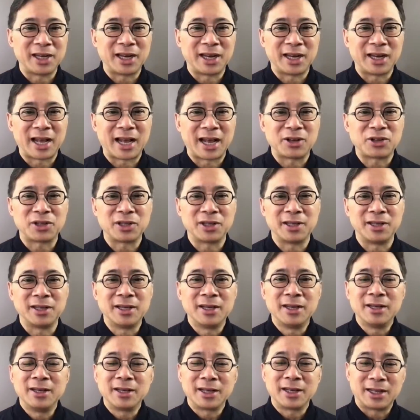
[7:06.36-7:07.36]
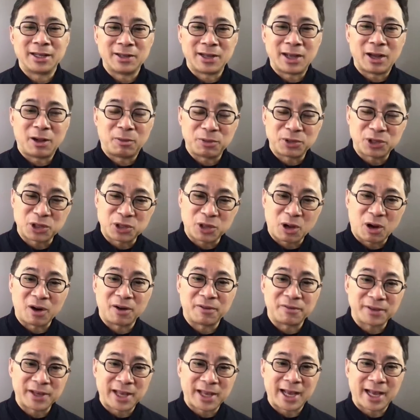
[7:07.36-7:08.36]
and it actually can help
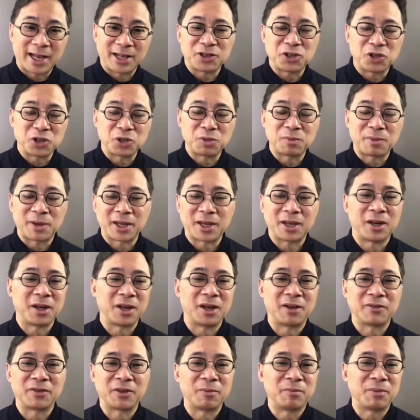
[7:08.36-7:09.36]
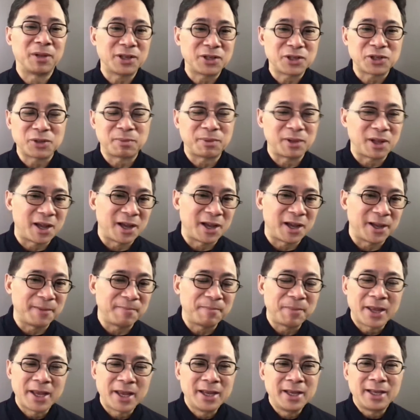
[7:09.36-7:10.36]
starve cancers by cutting off the blood supply.